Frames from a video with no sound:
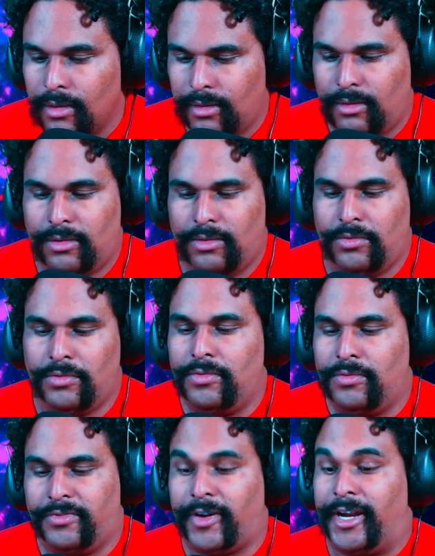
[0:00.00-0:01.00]
You
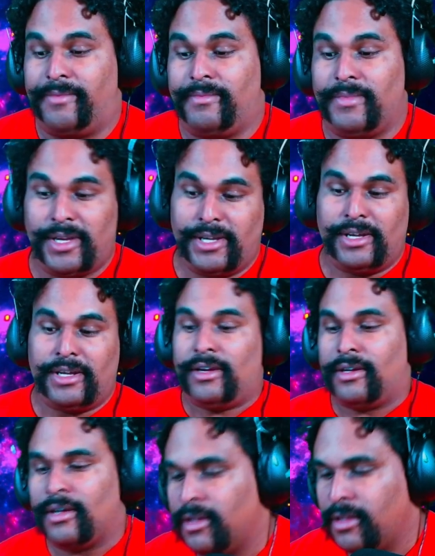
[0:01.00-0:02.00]
fight me?
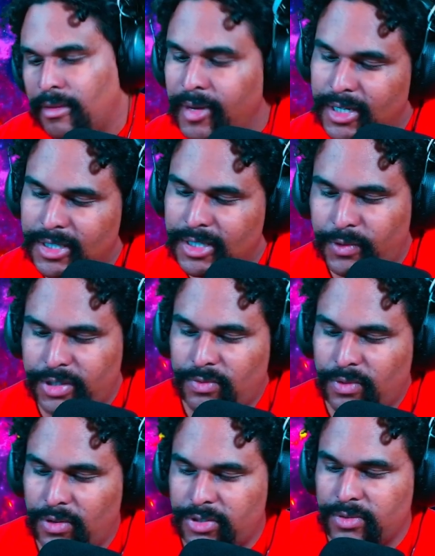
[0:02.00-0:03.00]
The man's voice
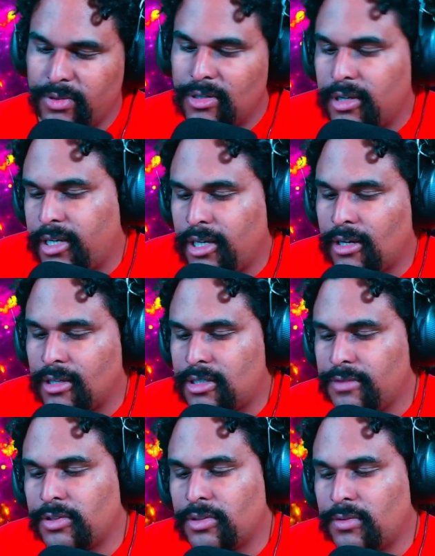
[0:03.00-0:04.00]
rose to a creaky octave
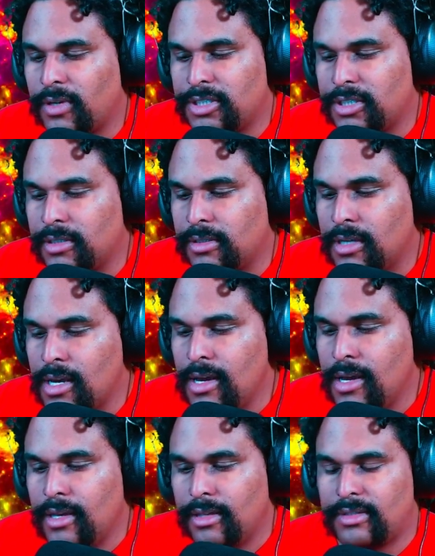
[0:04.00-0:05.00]
with the question.
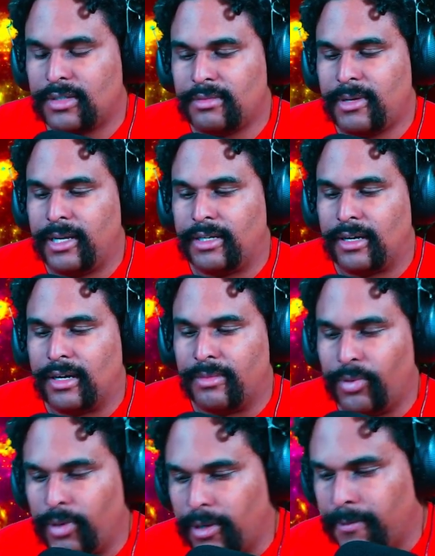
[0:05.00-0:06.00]
This is my car,
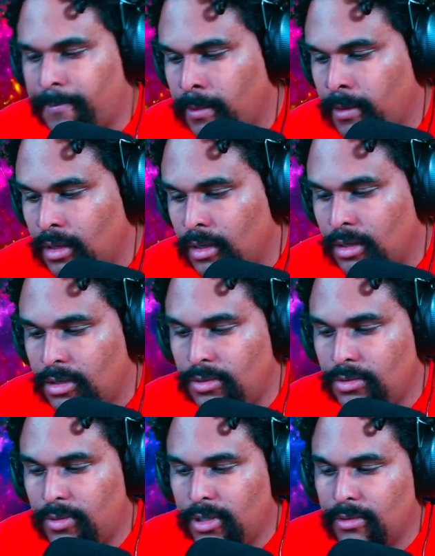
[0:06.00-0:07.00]
boy. You
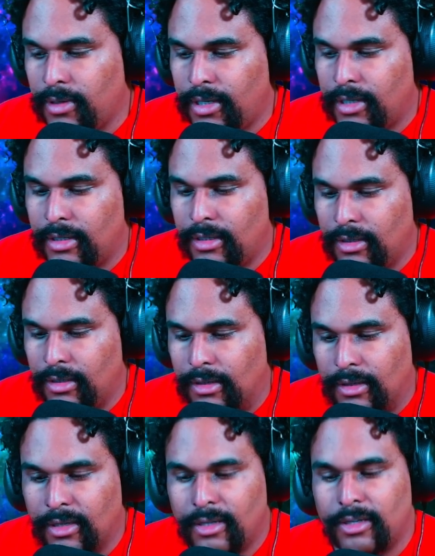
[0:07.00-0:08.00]
want to ride in
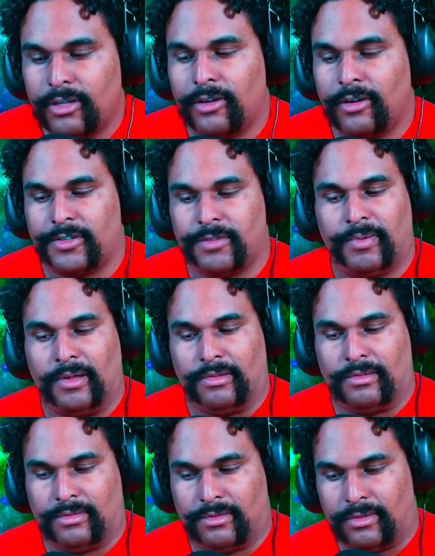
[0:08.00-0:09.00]
here, you have to pay the
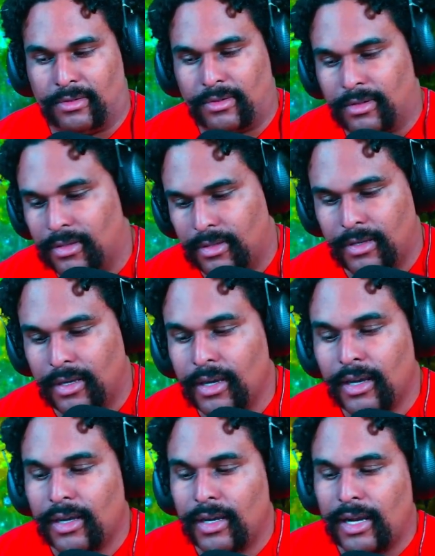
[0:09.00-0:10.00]
toll.
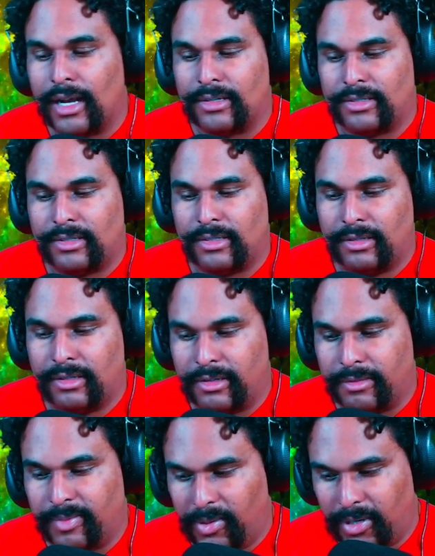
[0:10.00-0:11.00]
I'll see that you're
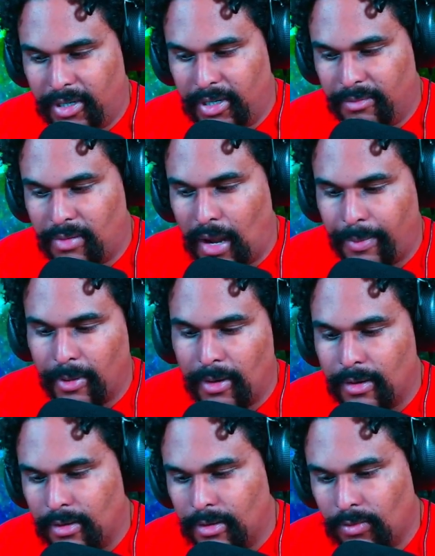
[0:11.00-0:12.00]
broken in
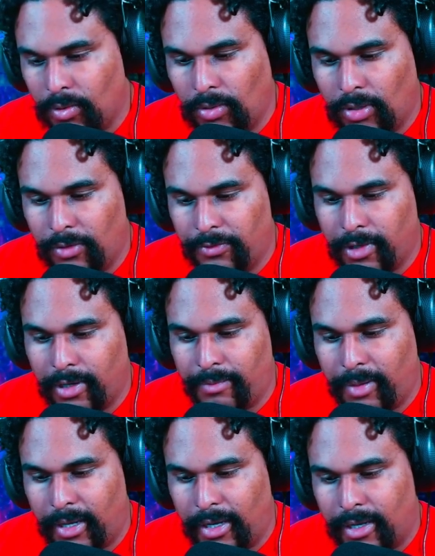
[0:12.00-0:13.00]
proper. Roll over and
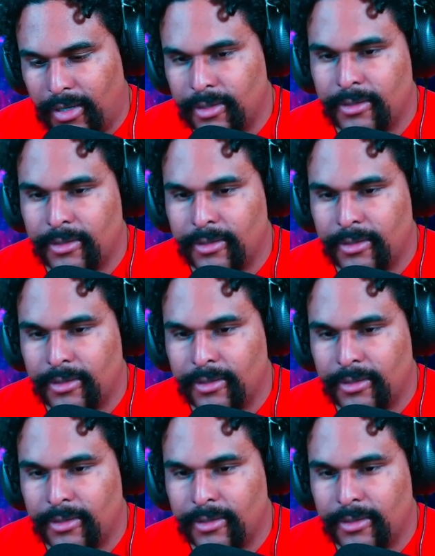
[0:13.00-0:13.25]
pay.